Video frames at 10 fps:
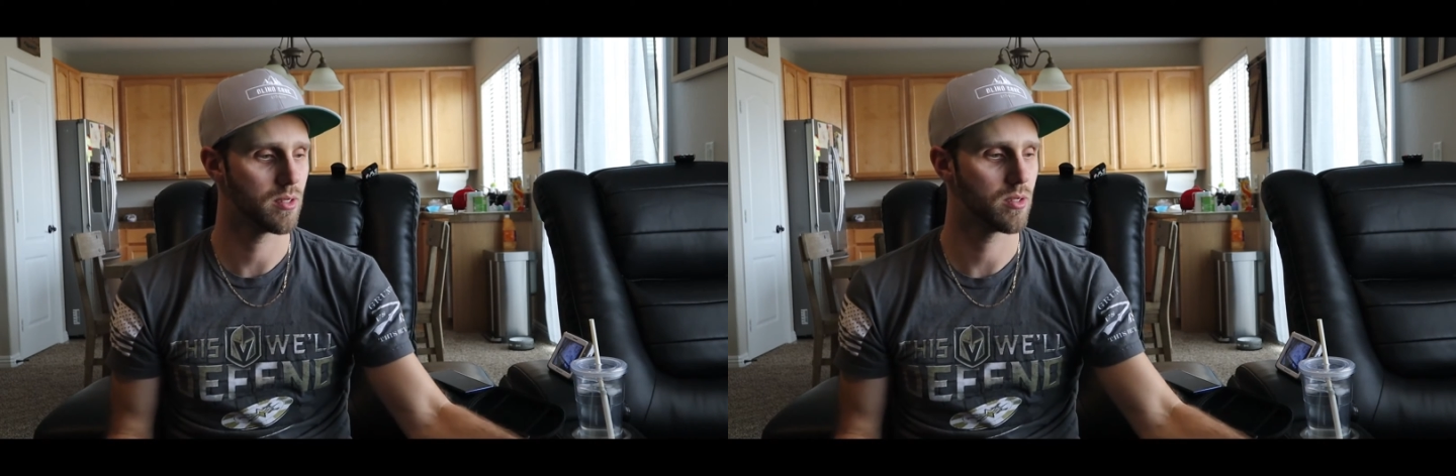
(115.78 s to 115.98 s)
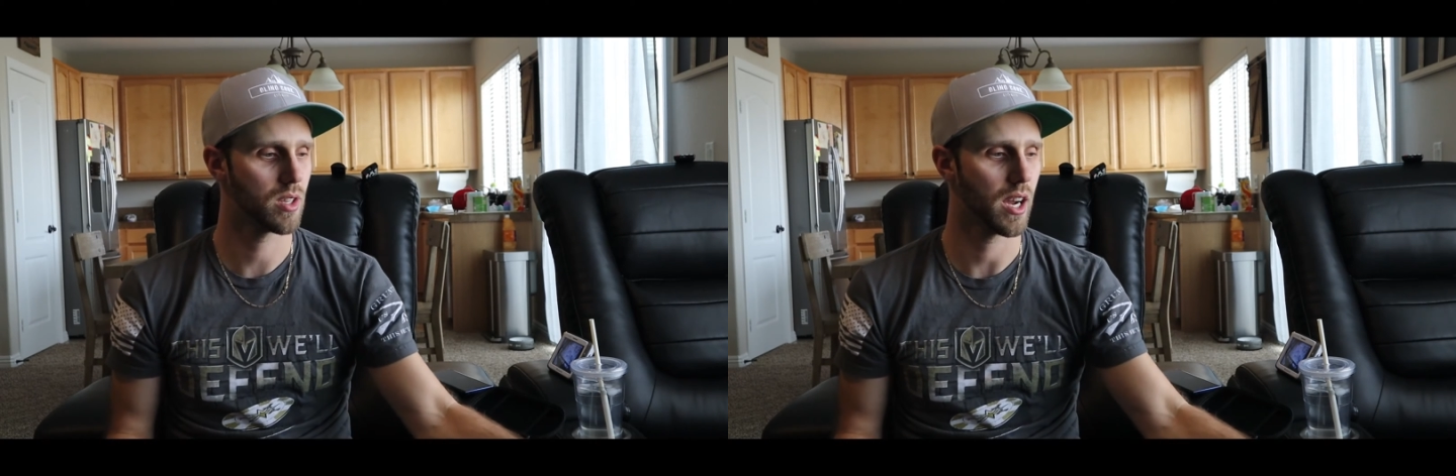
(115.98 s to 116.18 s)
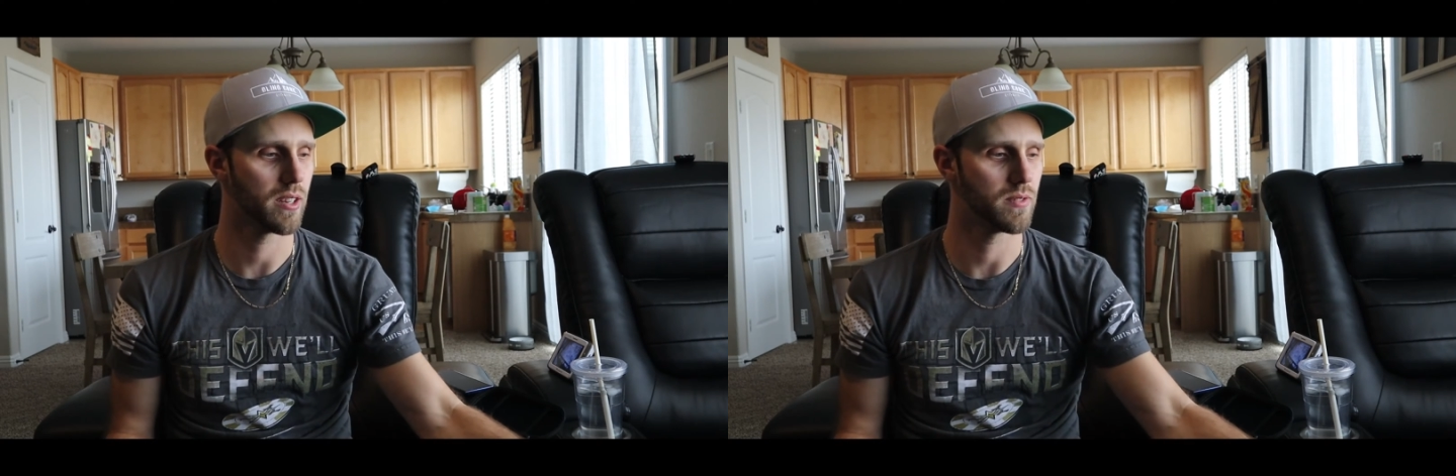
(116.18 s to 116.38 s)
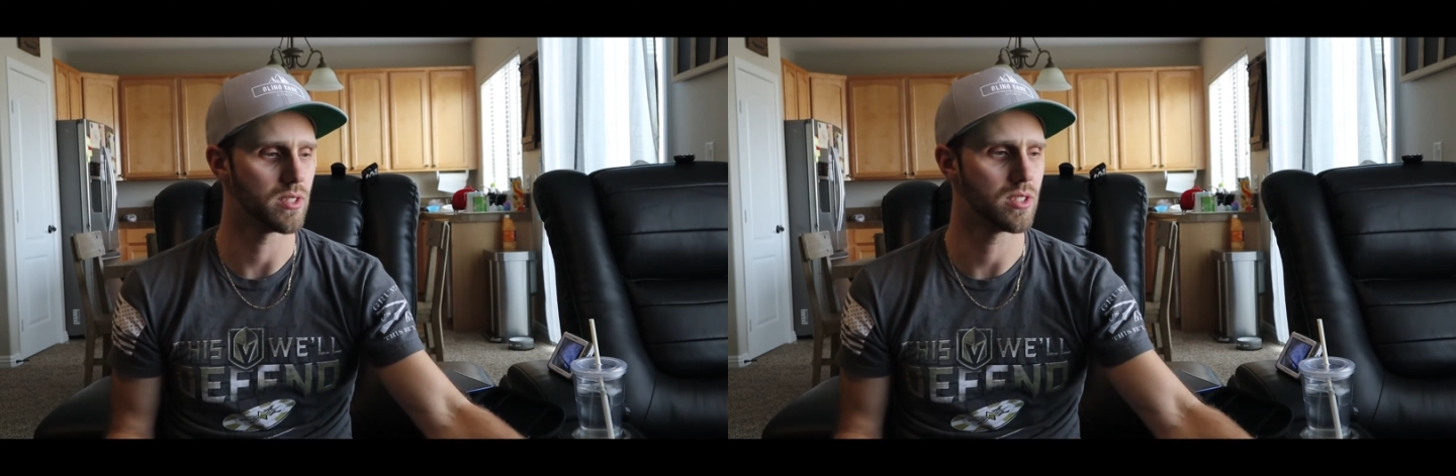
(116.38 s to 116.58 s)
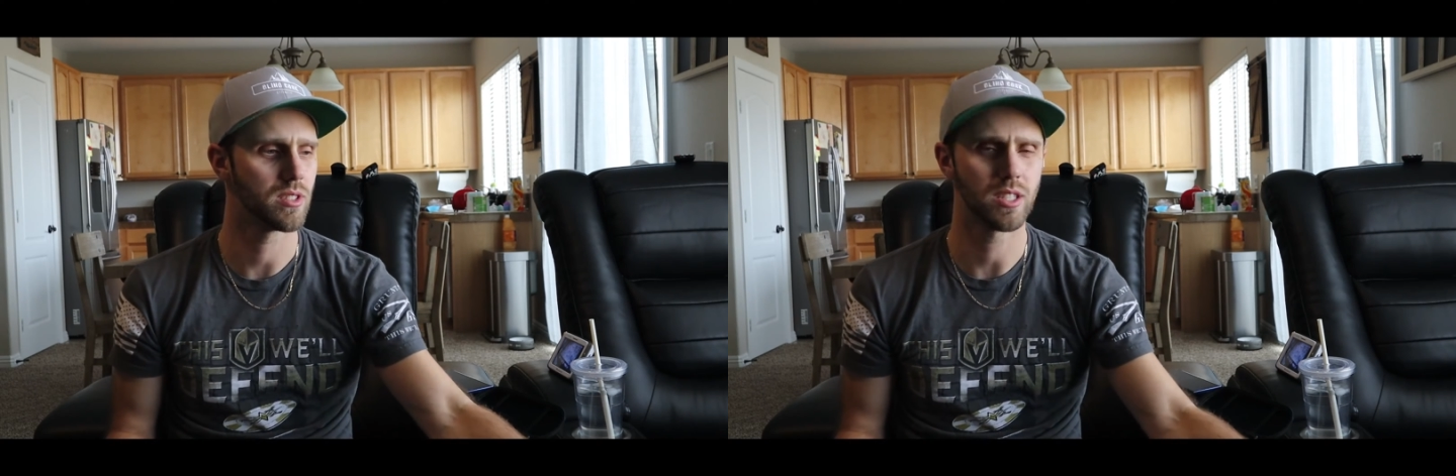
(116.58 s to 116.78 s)
kind of
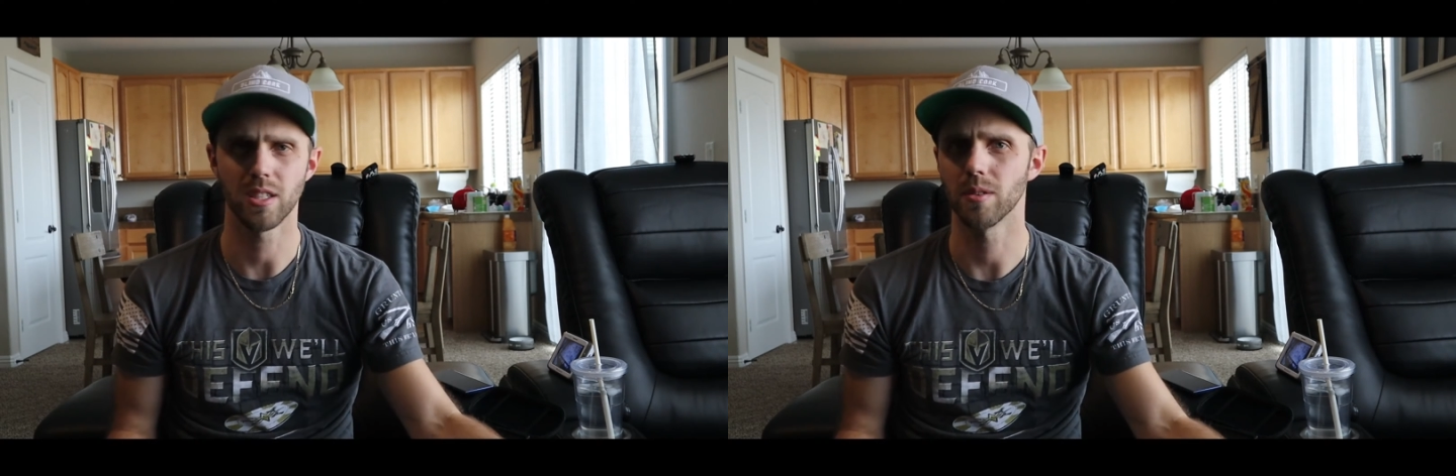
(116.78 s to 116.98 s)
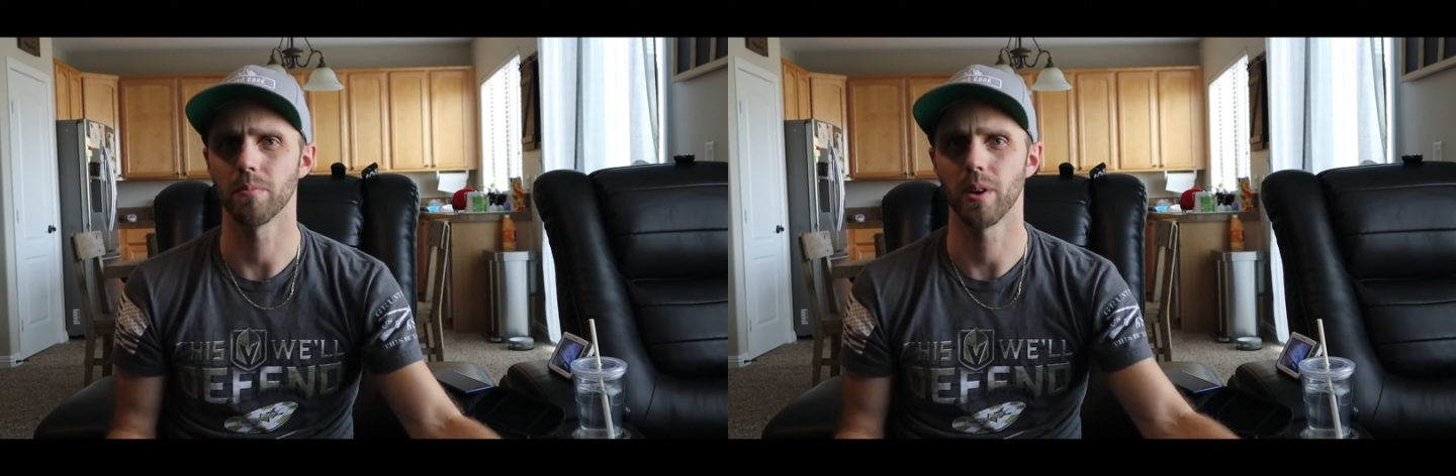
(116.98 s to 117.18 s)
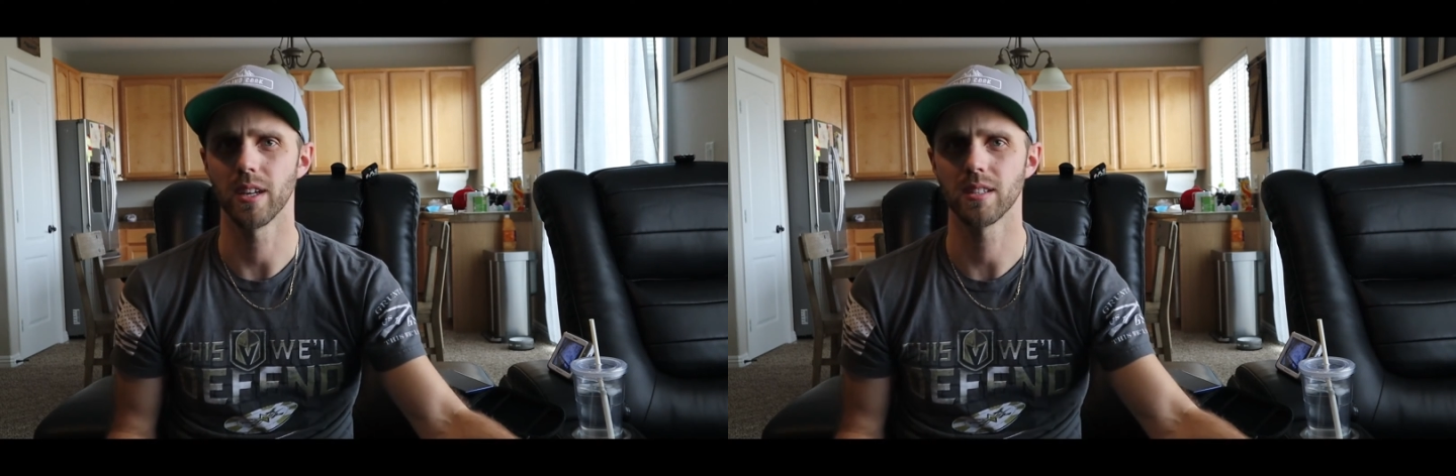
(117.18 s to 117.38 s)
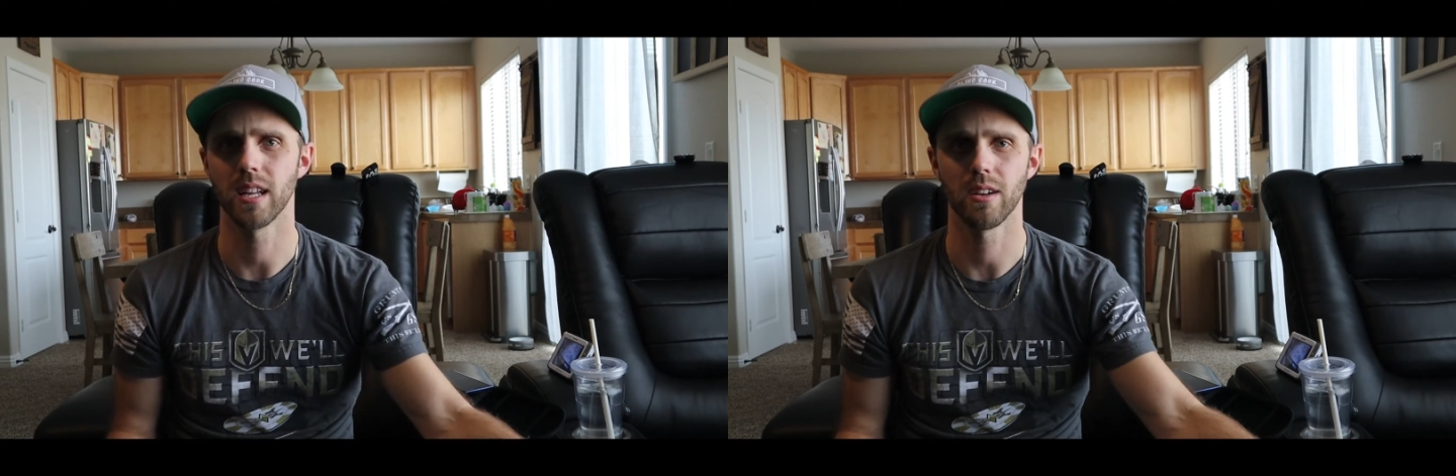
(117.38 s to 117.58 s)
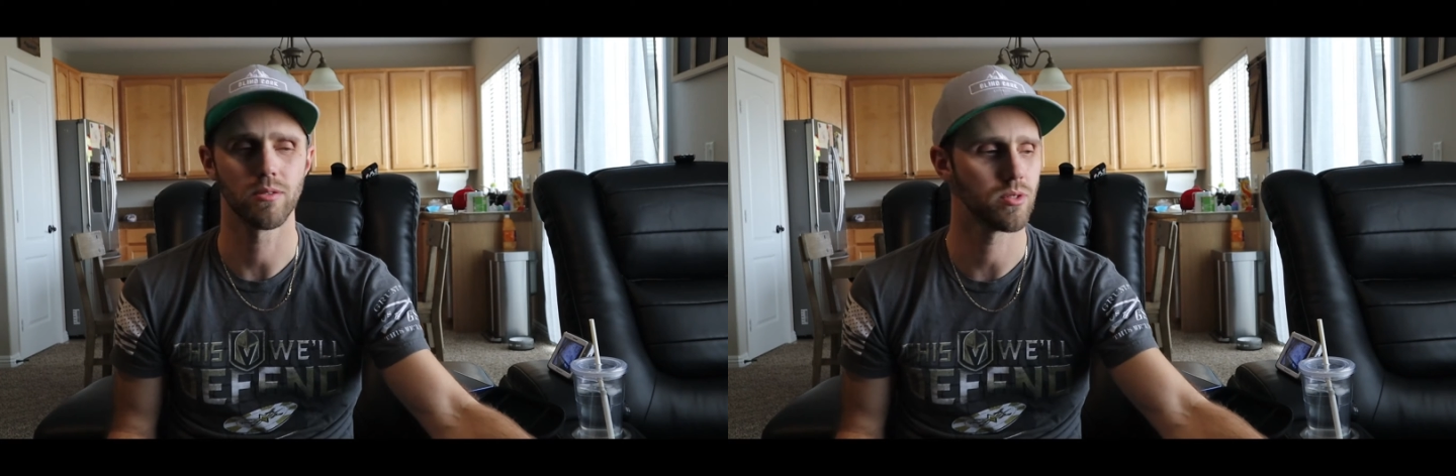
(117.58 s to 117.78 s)
a decent price
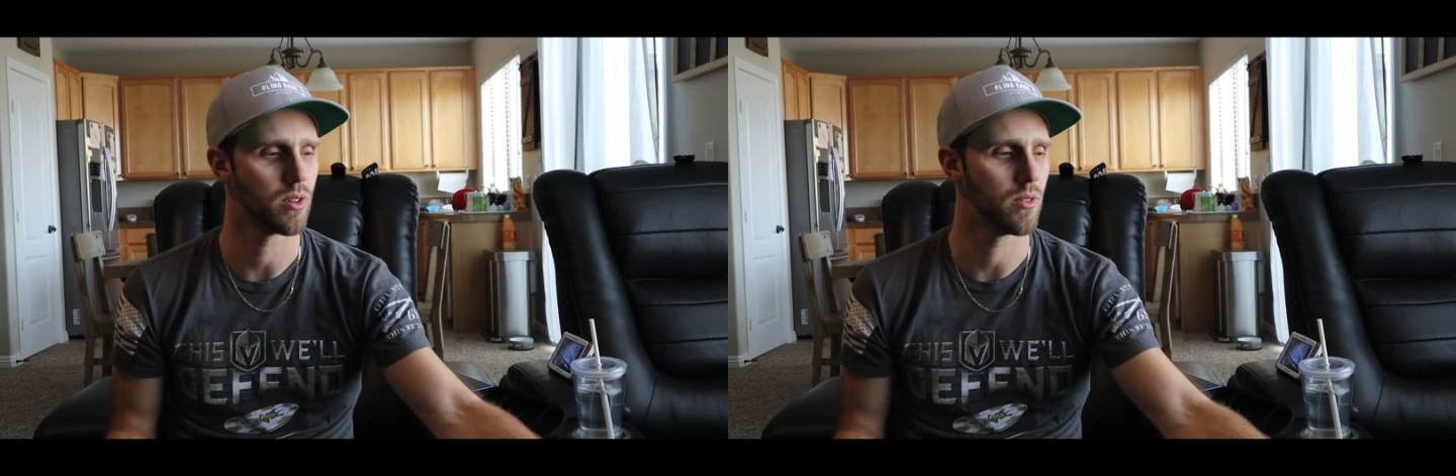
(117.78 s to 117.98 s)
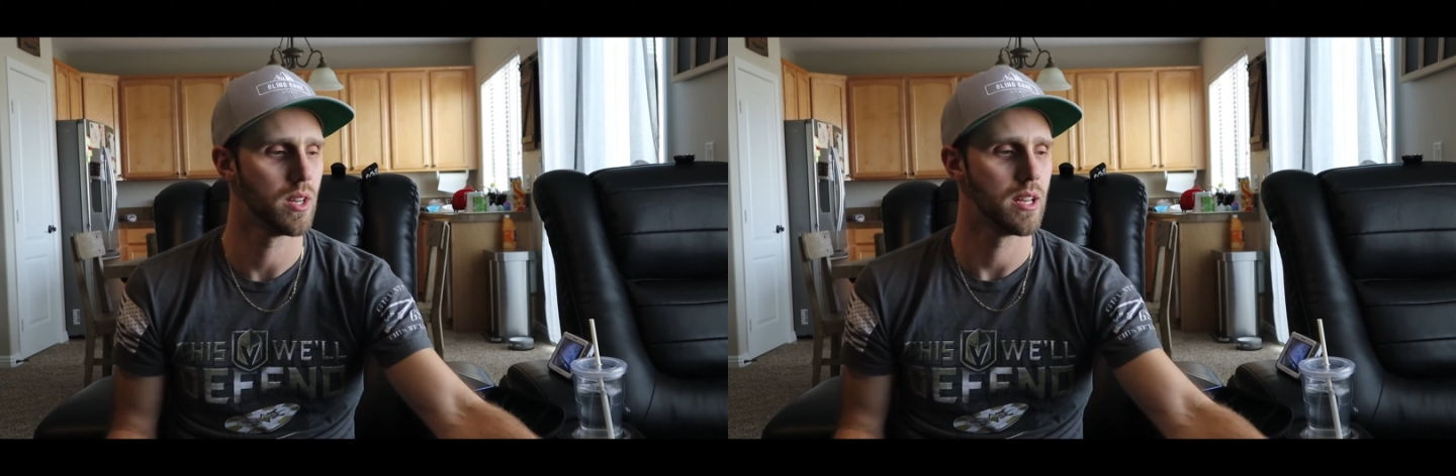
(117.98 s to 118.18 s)
now, so